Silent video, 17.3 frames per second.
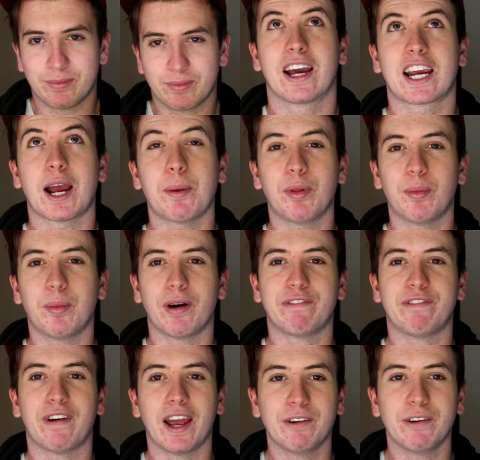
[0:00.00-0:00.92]
couple of my
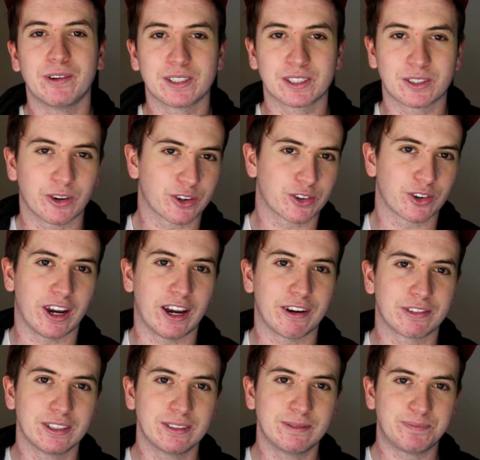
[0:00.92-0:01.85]
favourites got
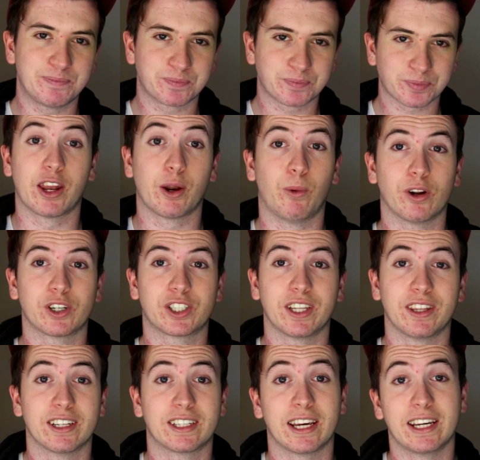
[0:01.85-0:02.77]
drafted that I watched
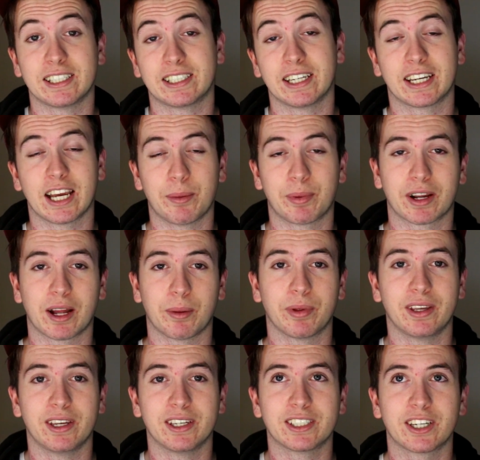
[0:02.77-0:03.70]
in the TSC Cup a
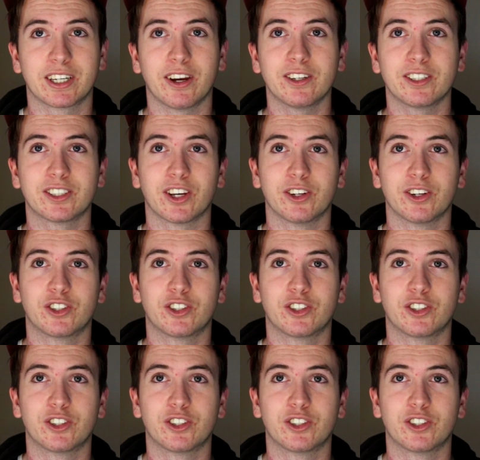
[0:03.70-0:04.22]
couple of years ago, so